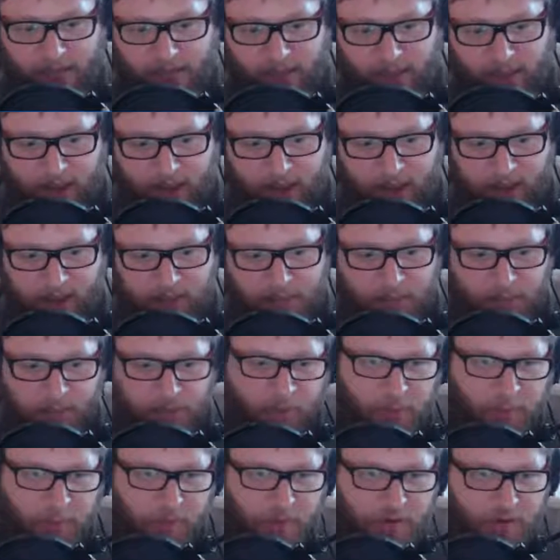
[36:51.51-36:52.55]
and getting
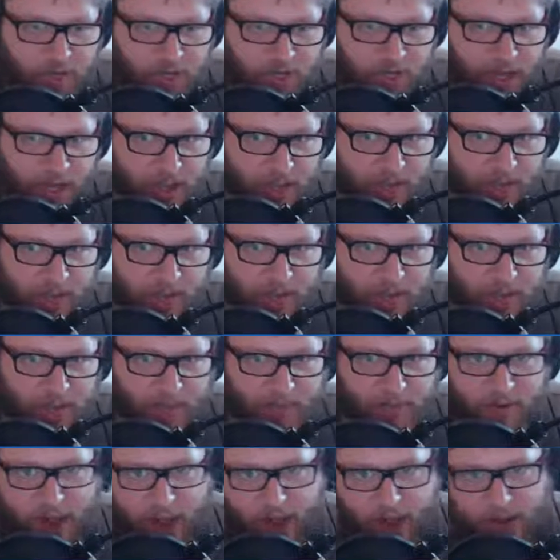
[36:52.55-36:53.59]
from your ship to the
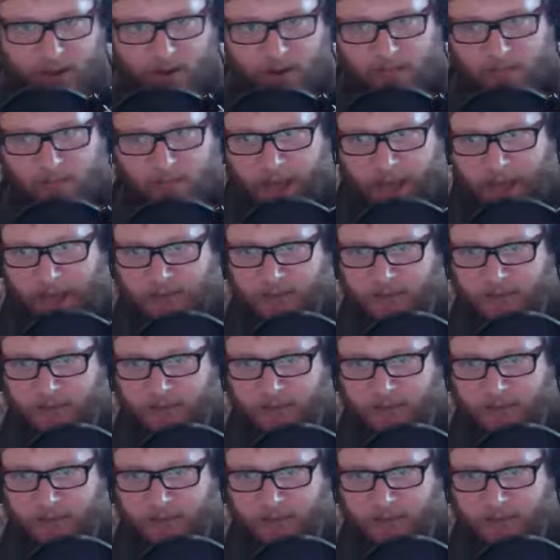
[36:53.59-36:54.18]
ground and back